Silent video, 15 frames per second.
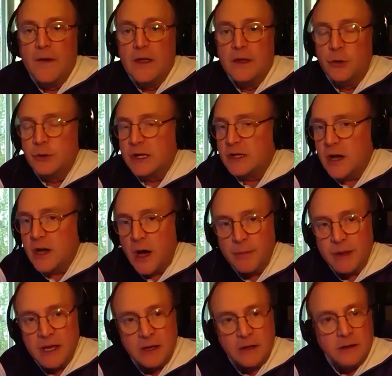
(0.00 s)
You can come
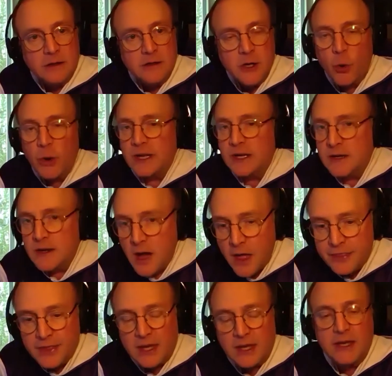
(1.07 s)
in knowing
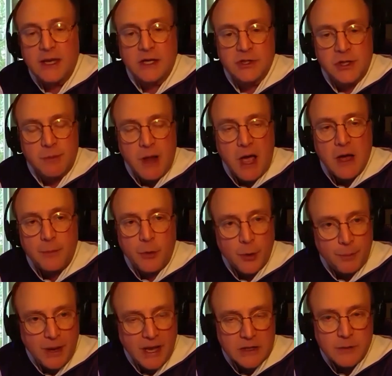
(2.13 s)
nothing except how to put
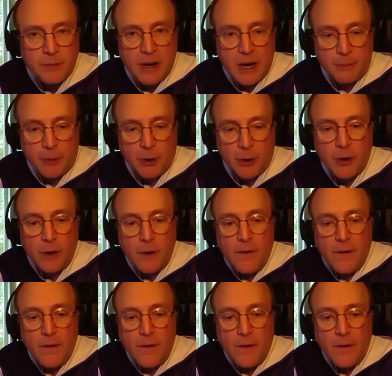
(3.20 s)
pen to paper